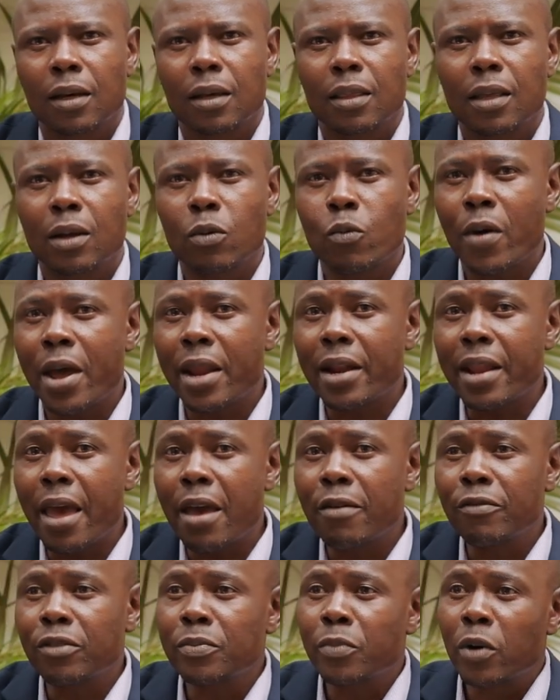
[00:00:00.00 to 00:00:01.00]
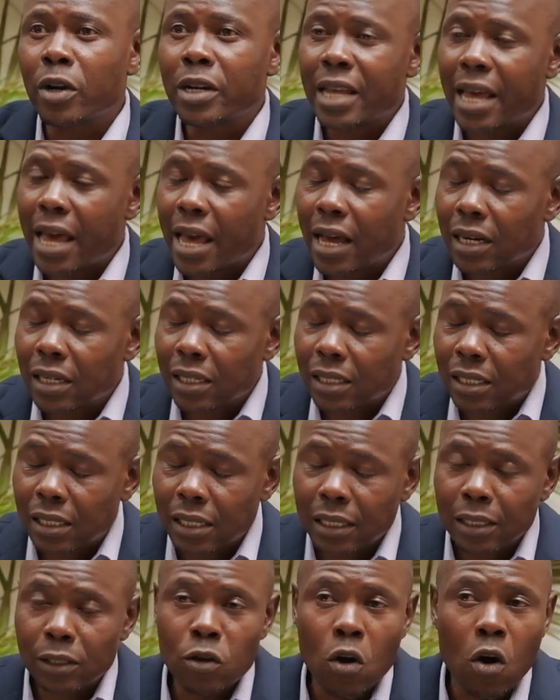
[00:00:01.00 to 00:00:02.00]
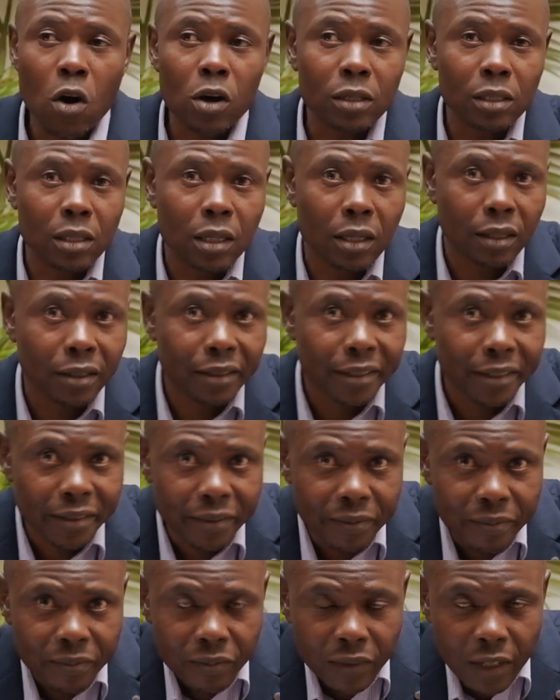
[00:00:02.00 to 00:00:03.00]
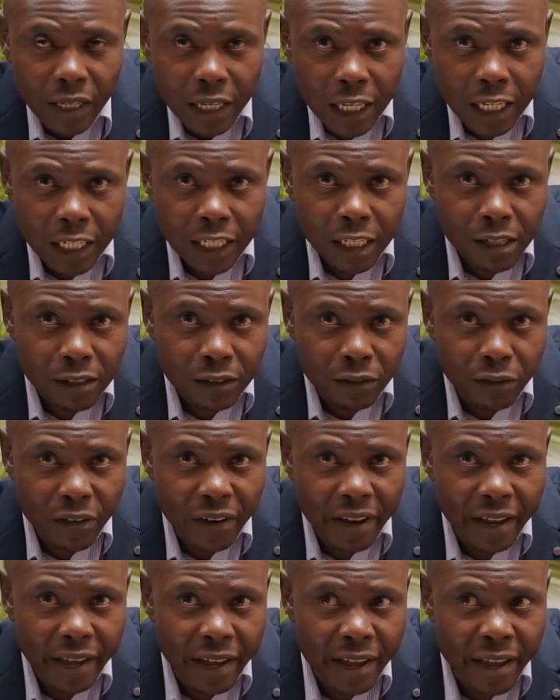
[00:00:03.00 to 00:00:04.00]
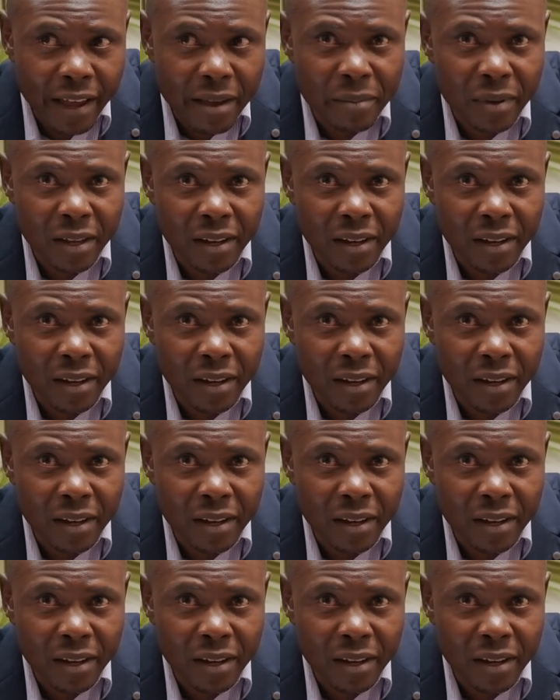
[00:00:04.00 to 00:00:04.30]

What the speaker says: That when everybody else is dozing, it is 3 a.m.